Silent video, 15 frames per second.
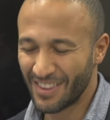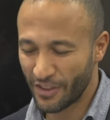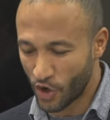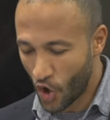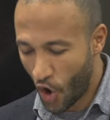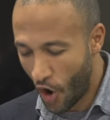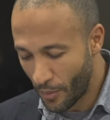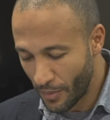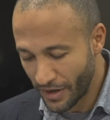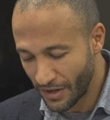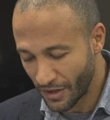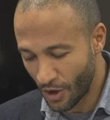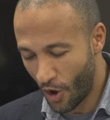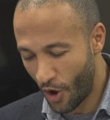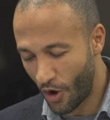the common
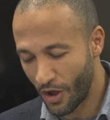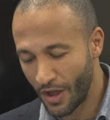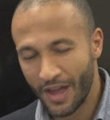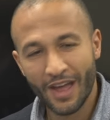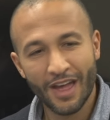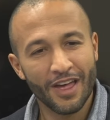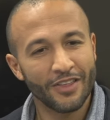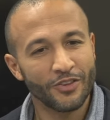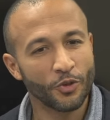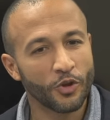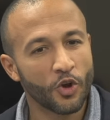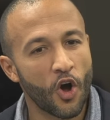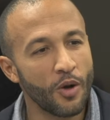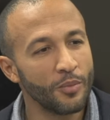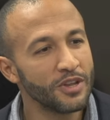law. But the
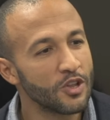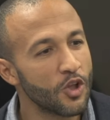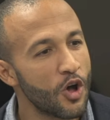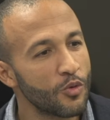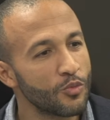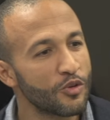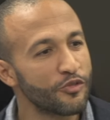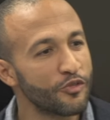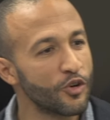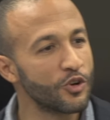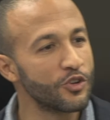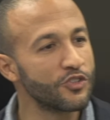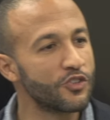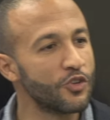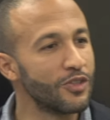common law
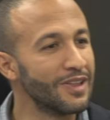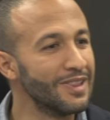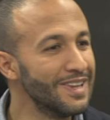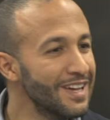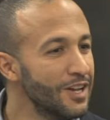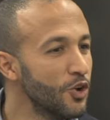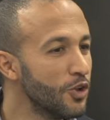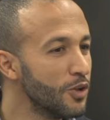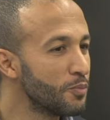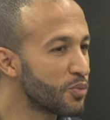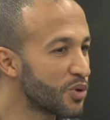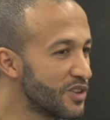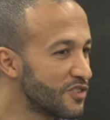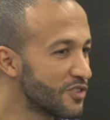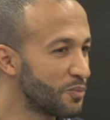refers to the legal
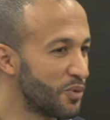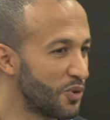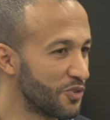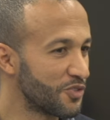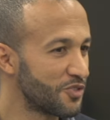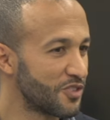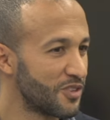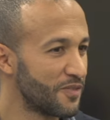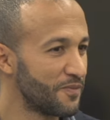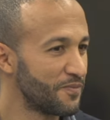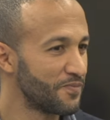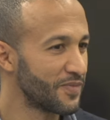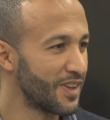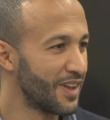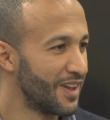principles,
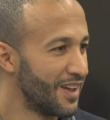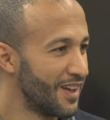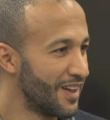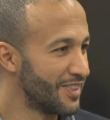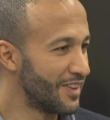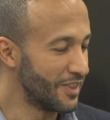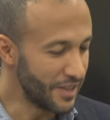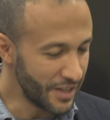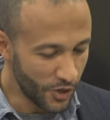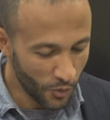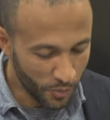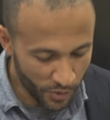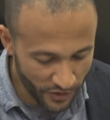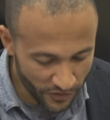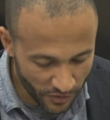the legal
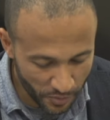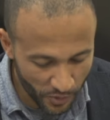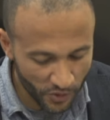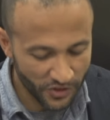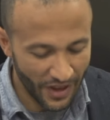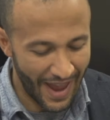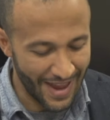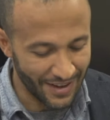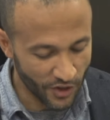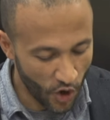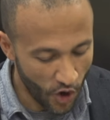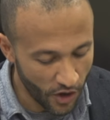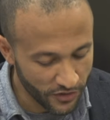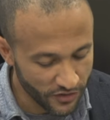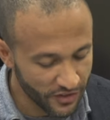principles and
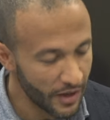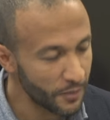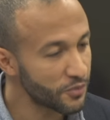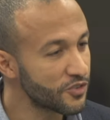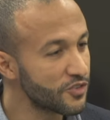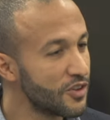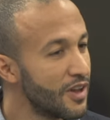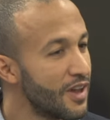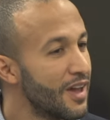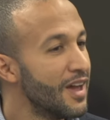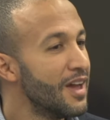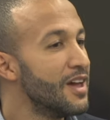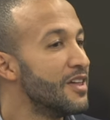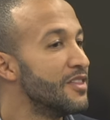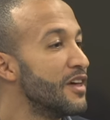concepts
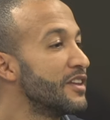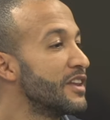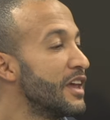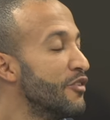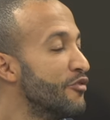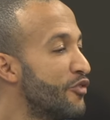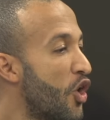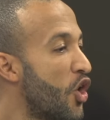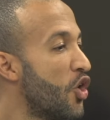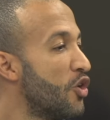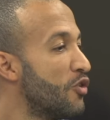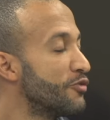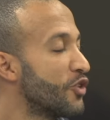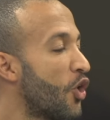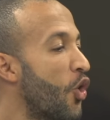that
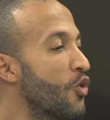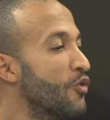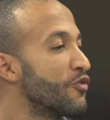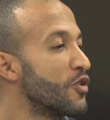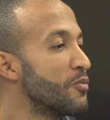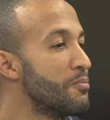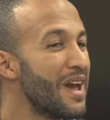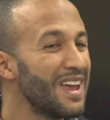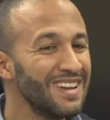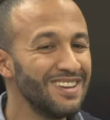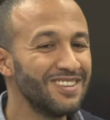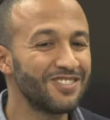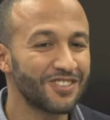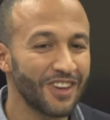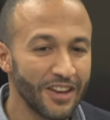evolved over many
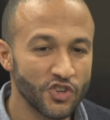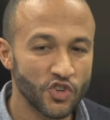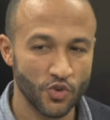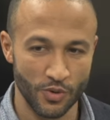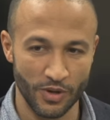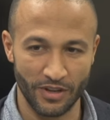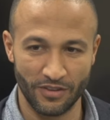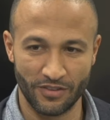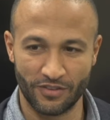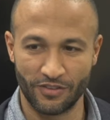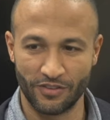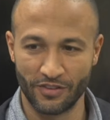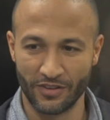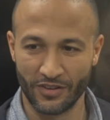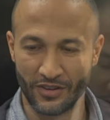
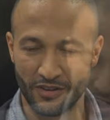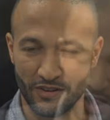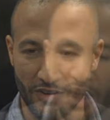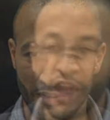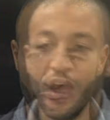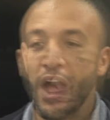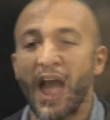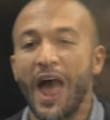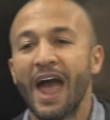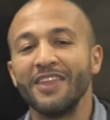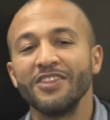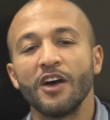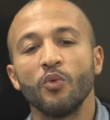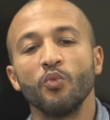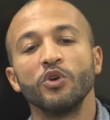centuries
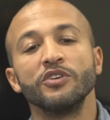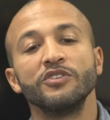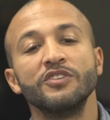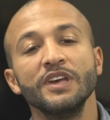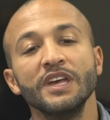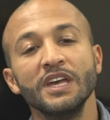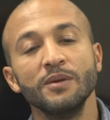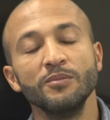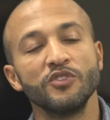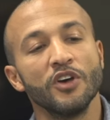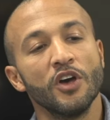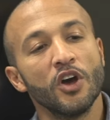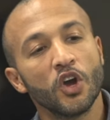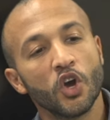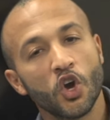and that were deemed
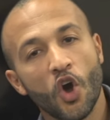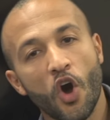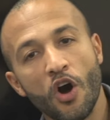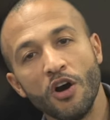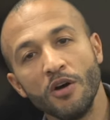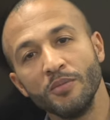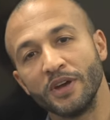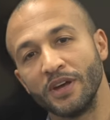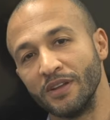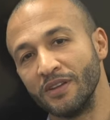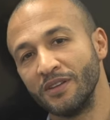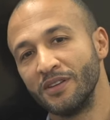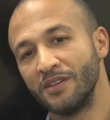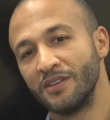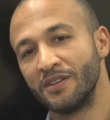common
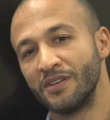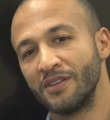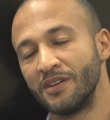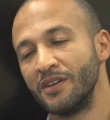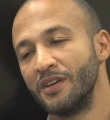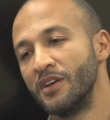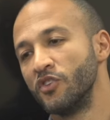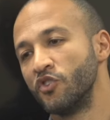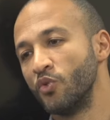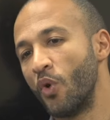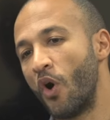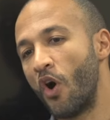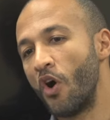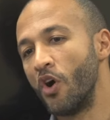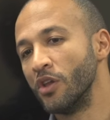to
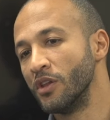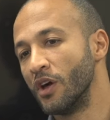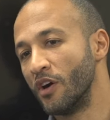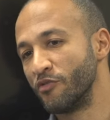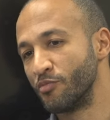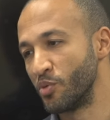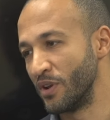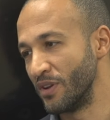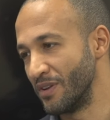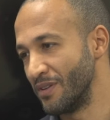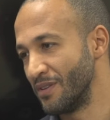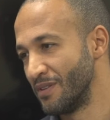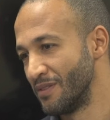all of Britain.